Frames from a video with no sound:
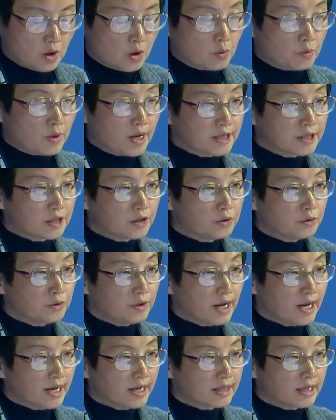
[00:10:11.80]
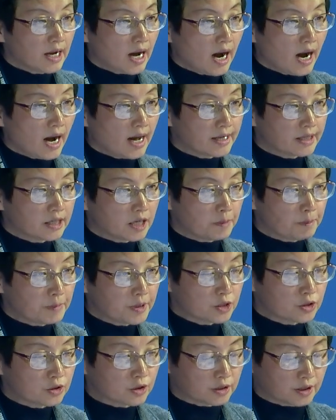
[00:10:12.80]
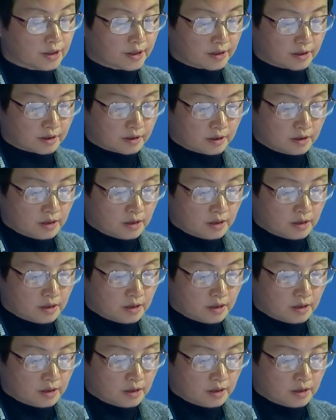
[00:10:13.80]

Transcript: When UN High Commissioner